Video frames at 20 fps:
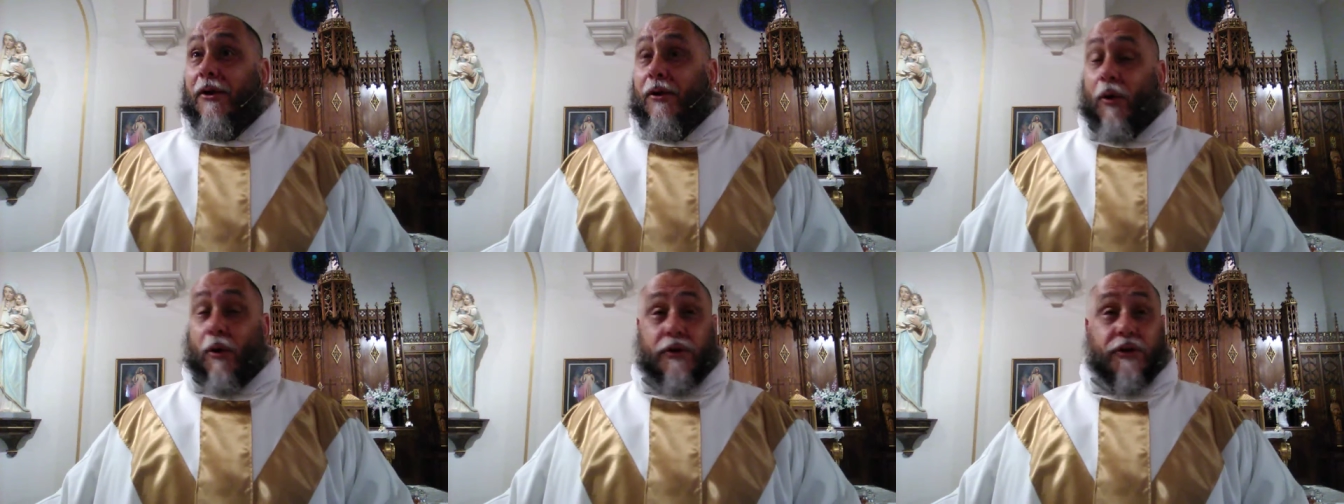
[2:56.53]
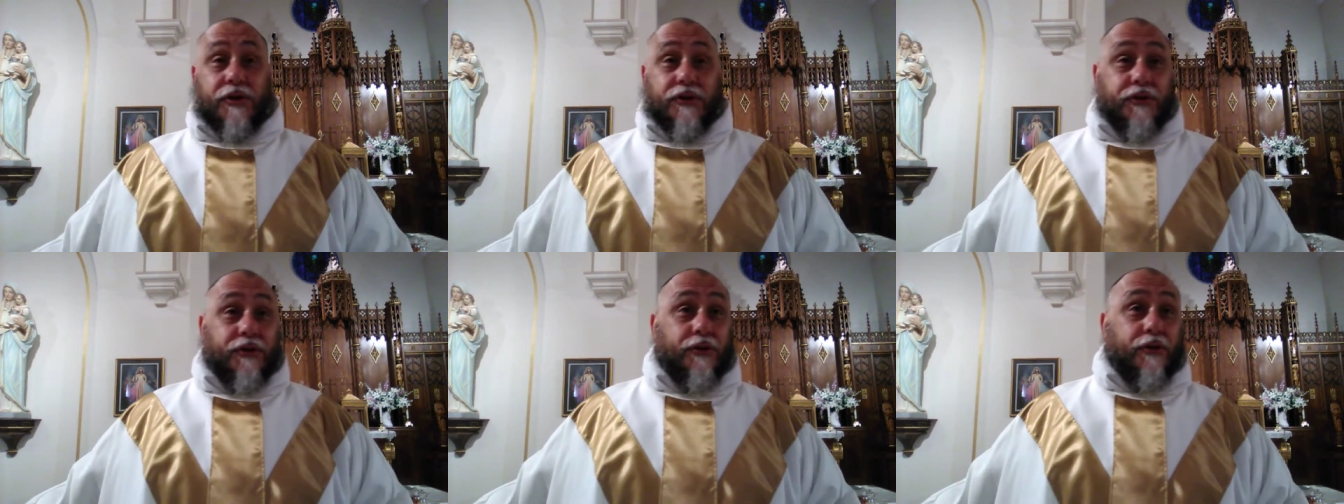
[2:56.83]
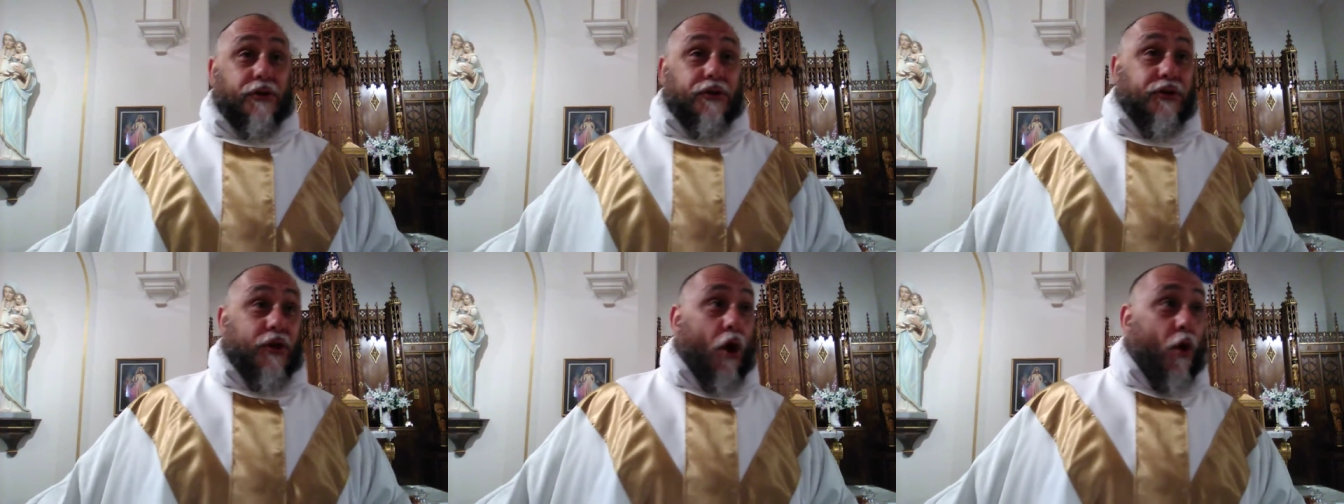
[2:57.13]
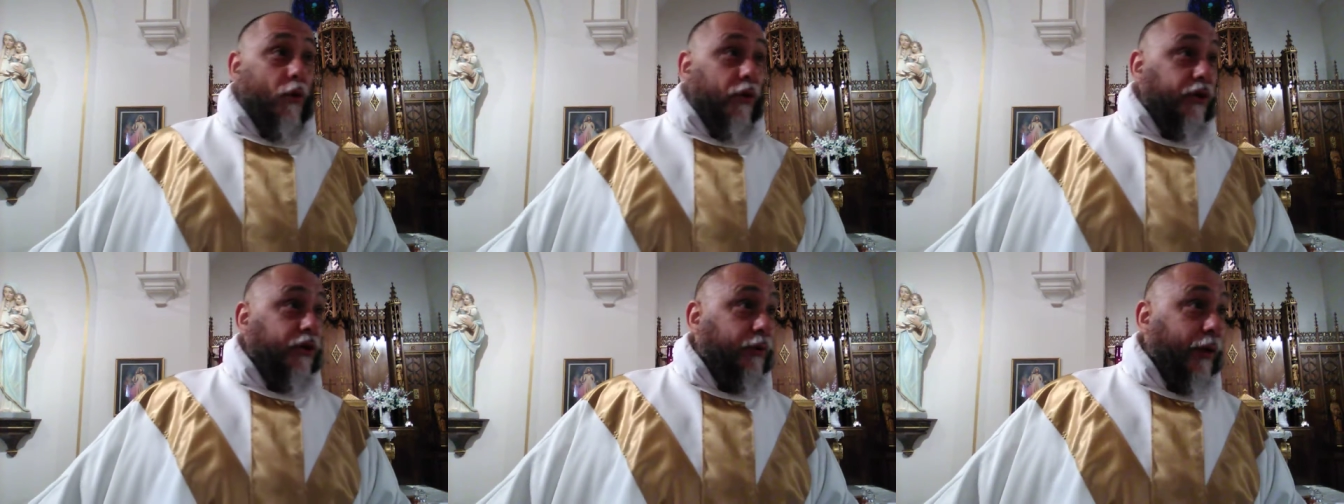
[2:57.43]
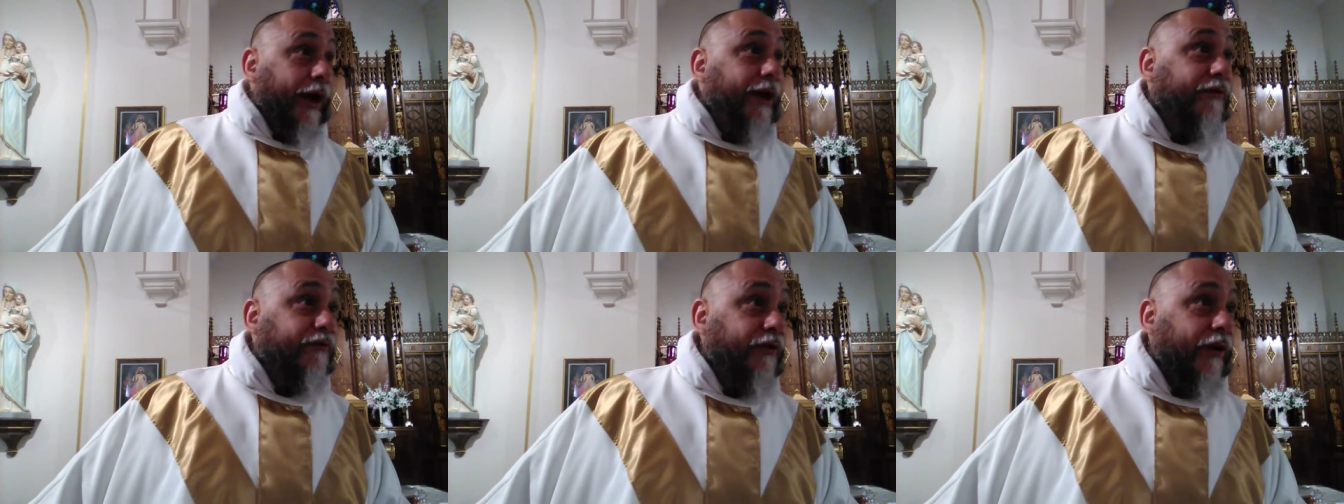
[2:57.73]
or this little soul with
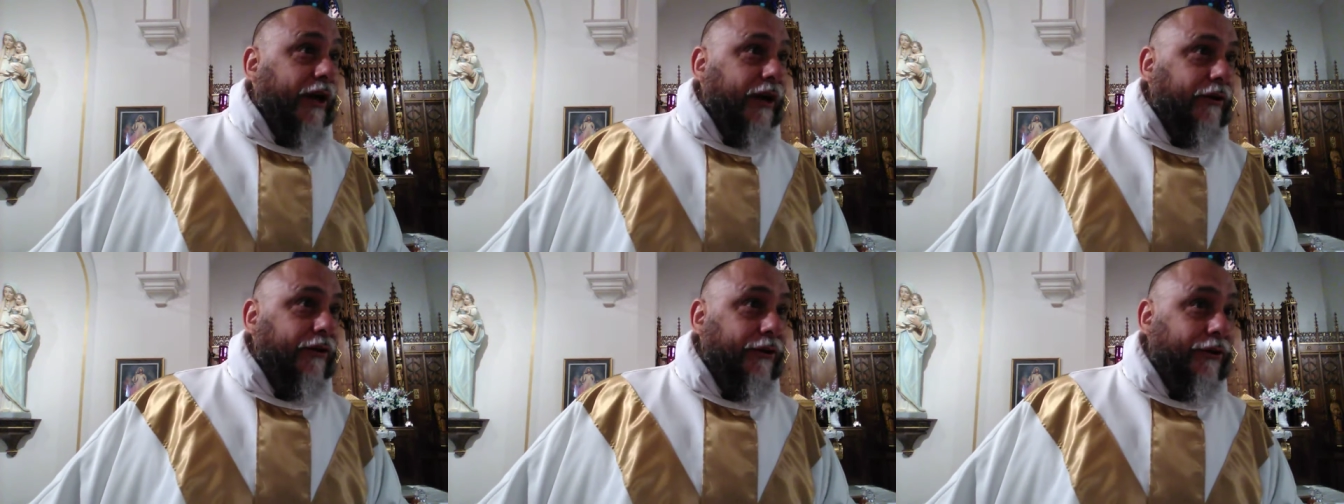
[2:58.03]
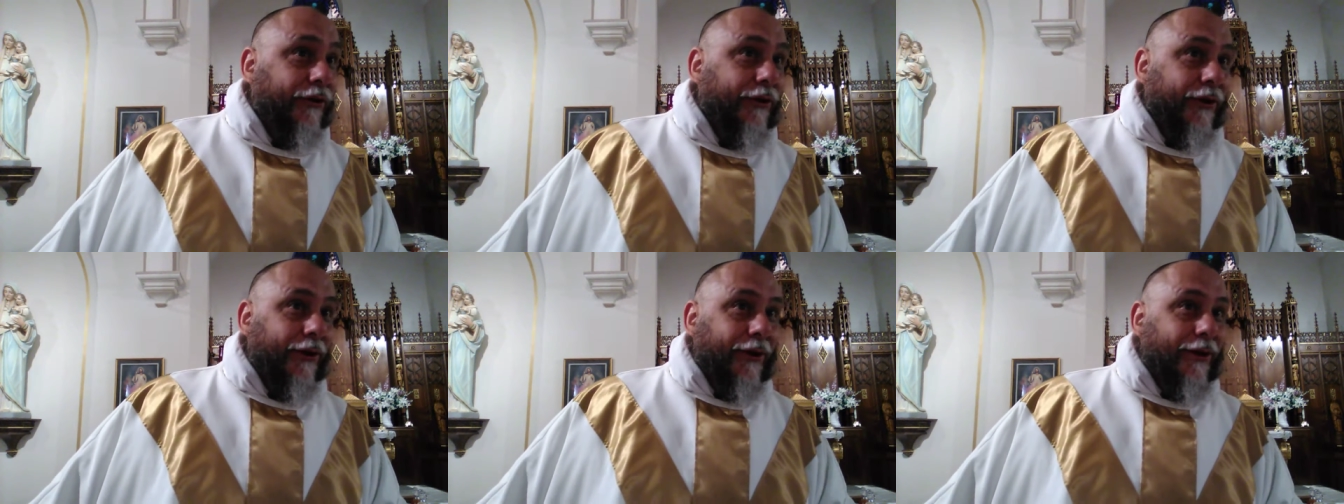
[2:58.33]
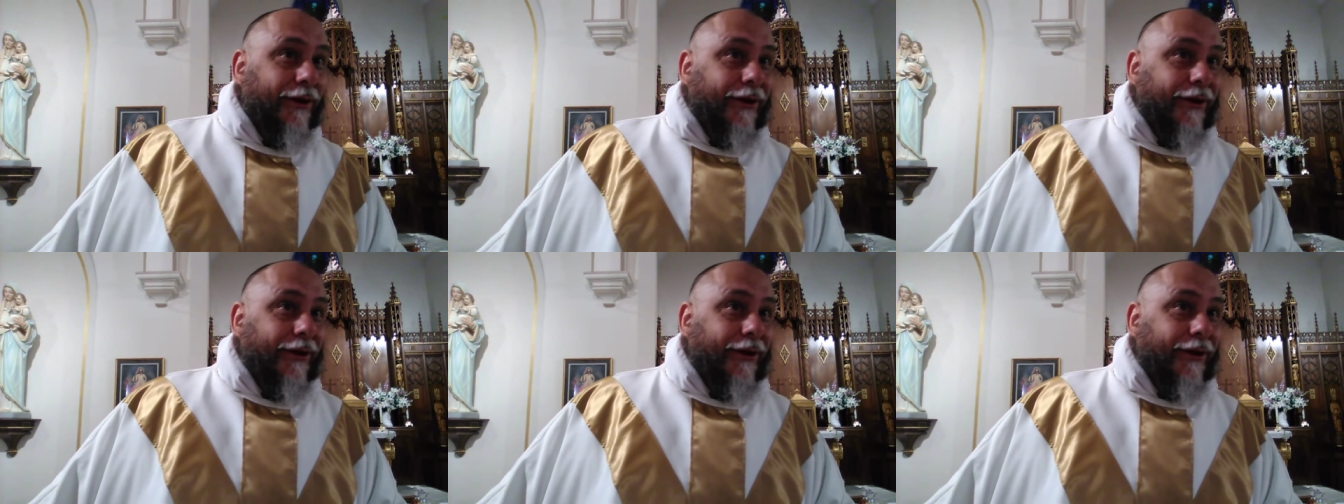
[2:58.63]
great faith.